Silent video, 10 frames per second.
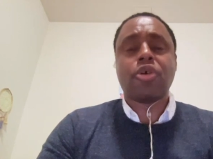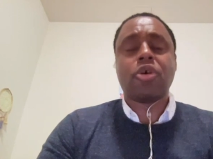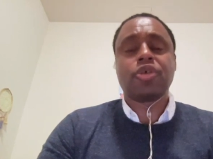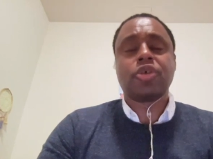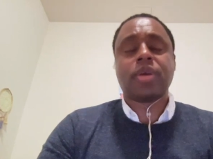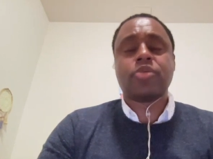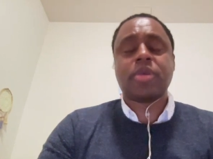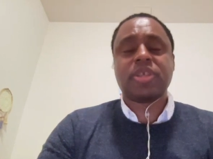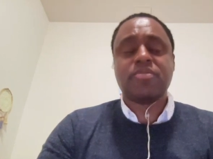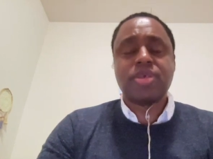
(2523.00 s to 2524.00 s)
culture and
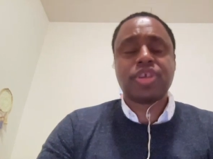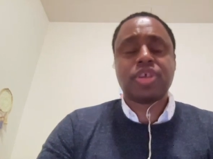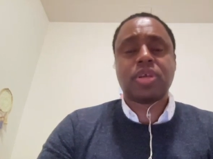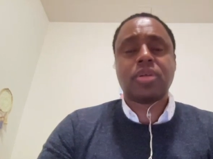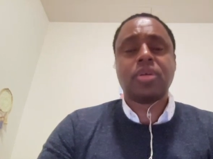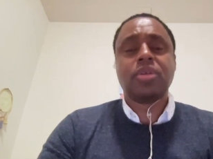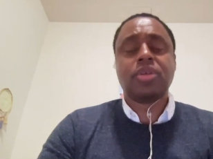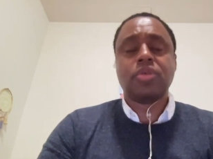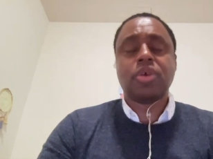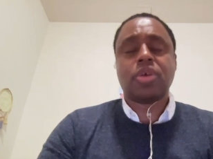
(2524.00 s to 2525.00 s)
transmission
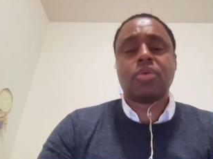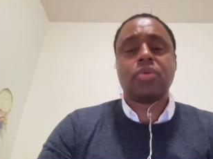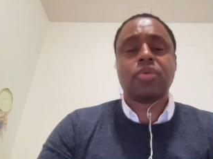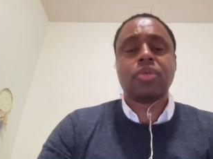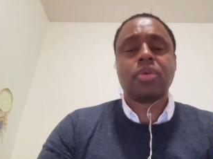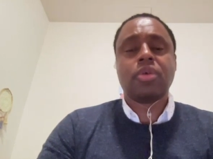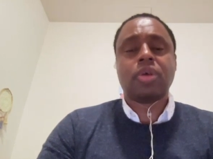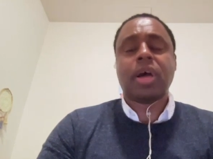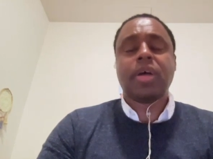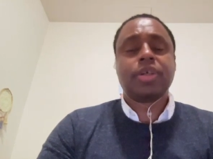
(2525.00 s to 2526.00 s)
to the youth
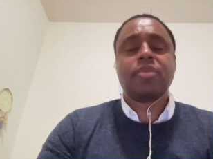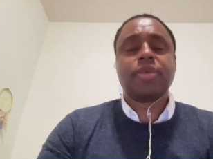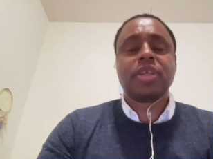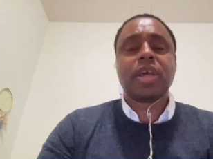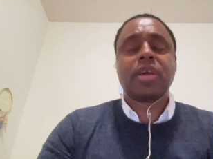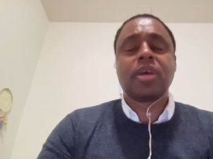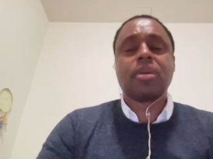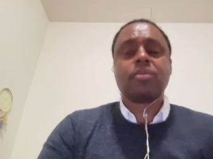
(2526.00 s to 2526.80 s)
should be taking.